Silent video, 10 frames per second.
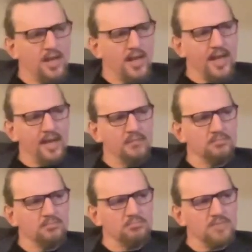
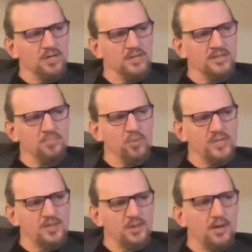And, did
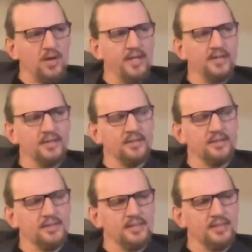Muay Thai and
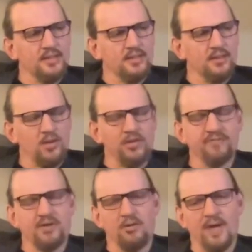a lot
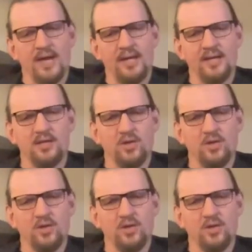of karate,